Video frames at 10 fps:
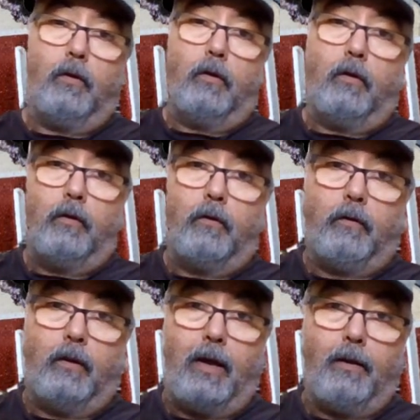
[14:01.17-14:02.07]
See that
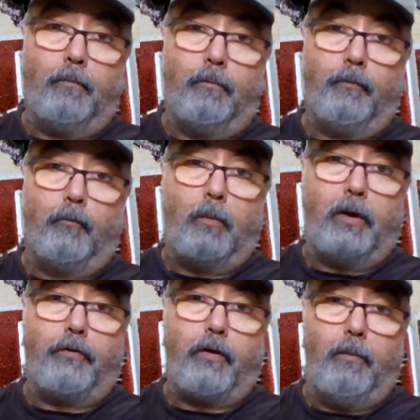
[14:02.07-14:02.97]
where my thumb
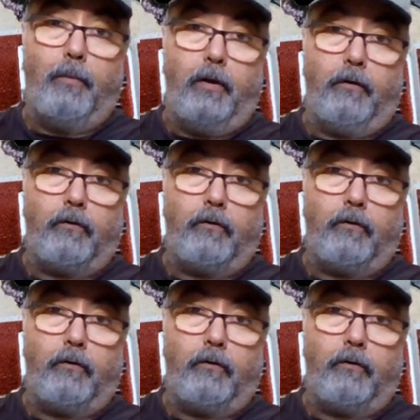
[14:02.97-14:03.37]
is? Right